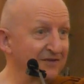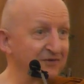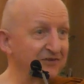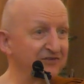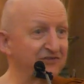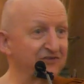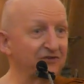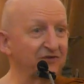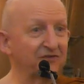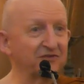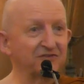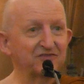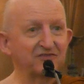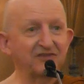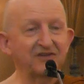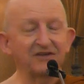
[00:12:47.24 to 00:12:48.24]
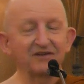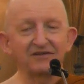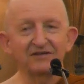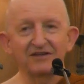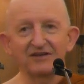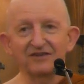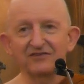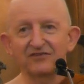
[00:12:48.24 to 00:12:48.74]
We're still seeing
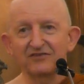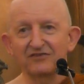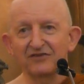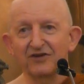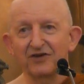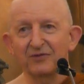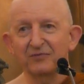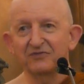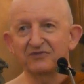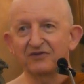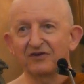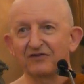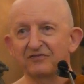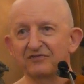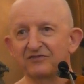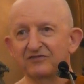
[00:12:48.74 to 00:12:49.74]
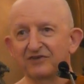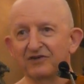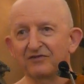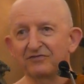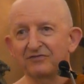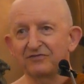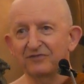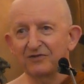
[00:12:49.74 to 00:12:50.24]
things in terms of
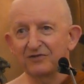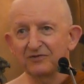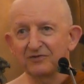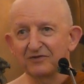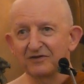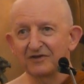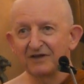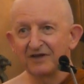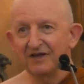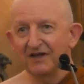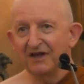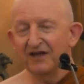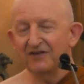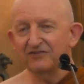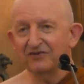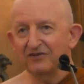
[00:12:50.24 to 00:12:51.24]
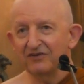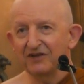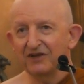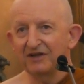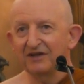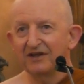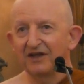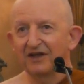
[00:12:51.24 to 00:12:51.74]
self-view. It's
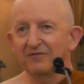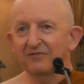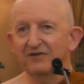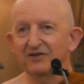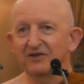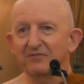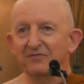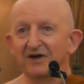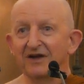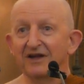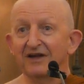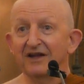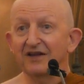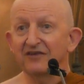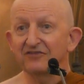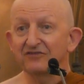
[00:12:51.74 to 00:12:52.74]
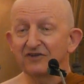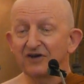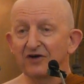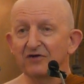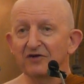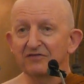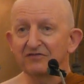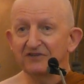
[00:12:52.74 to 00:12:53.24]
only when the mind lets
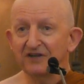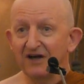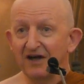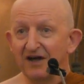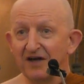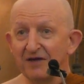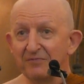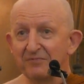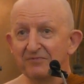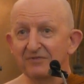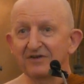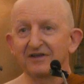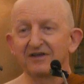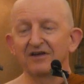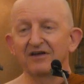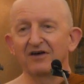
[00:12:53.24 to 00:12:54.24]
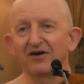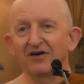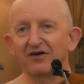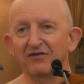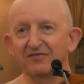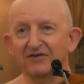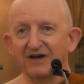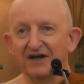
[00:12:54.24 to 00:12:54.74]
go of time,
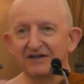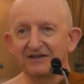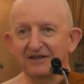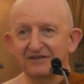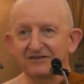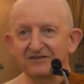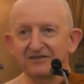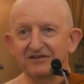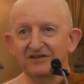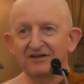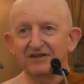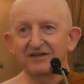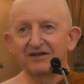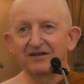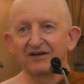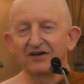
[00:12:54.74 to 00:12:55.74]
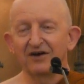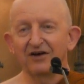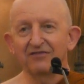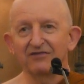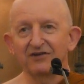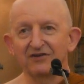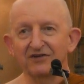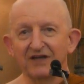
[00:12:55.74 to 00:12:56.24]
of identity,
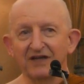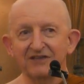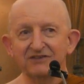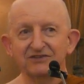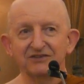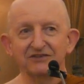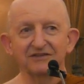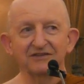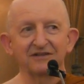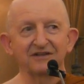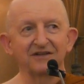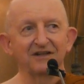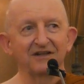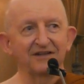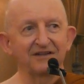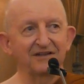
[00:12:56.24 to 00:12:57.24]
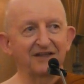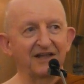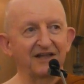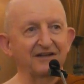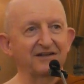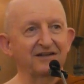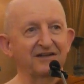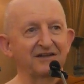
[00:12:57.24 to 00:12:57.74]
of location,
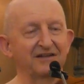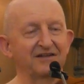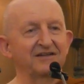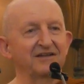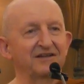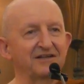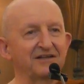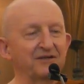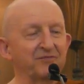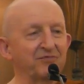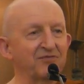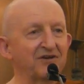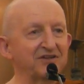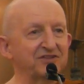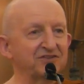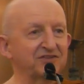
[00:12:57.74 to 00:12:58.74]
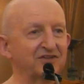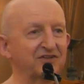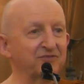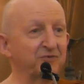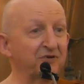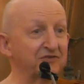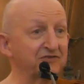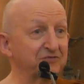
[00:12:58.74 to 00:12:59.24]
then liberation
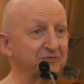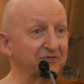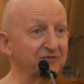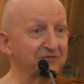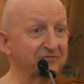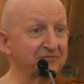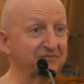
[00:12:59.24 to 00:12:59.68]
is possible.